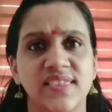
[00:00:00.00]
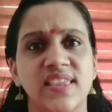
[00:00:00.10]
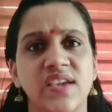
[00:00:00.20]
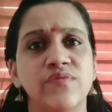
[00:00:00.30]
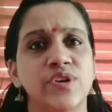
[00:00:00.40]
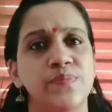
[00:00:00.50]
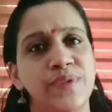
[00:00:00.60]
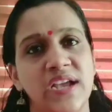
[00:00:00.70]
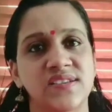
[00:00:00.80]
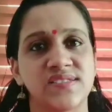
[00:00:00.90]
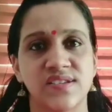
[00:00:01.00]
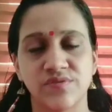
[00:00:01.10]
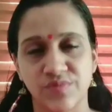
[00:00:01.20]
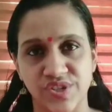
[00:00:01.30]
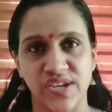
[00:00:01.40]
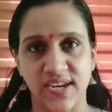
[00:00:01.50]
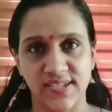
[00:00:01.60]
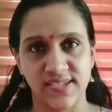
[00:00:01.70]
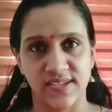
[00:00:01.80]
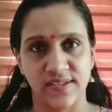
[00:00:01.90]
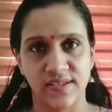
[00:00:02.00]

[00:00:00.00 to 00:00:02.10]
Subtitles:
they were practicing Christianity.